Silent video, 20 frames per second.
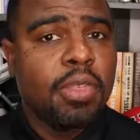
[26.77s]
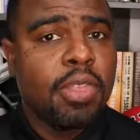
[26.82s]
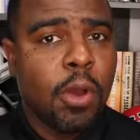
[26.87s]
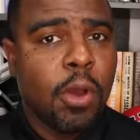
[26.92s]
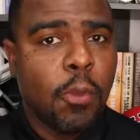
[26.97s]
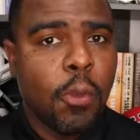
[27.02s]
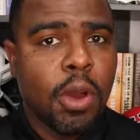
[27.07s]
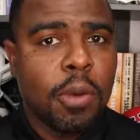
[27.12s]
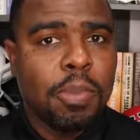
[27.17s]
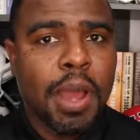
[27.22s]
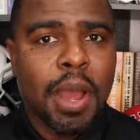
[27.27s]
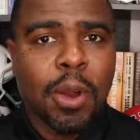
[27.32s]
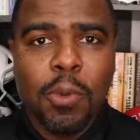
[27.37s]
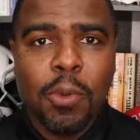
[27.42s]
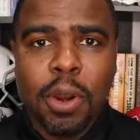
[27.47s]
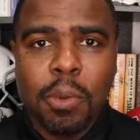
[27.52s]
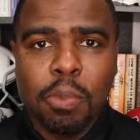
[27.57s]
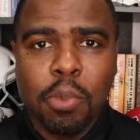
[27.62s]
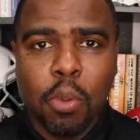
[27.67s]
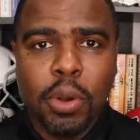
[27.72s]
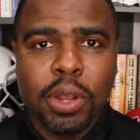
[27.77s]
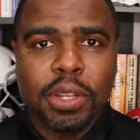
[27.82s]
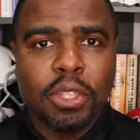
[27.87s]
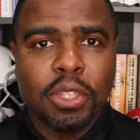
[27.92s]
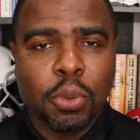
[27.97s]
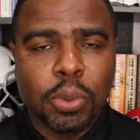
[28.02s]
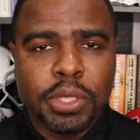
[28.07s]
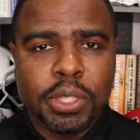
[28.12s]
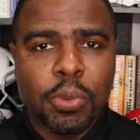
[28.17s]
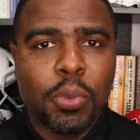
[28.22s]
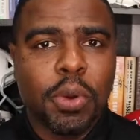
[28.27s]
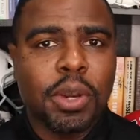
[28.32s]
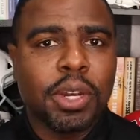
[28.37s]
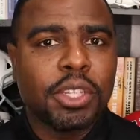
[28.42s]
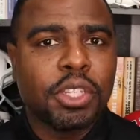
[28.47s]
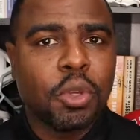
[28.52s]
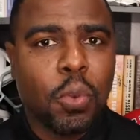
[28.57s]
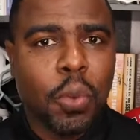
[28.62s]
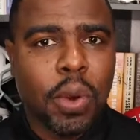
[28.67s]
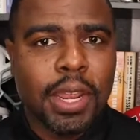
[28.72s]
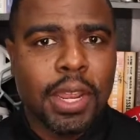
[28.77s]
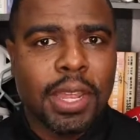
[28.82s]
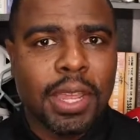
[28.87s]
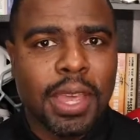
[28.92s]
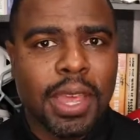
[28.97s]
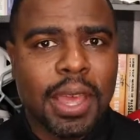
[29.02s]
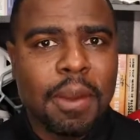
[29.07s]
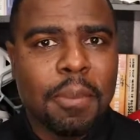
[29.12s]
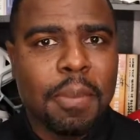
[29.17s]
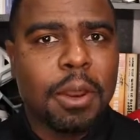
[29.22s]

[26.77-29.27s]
They won by 1 point, 21-20,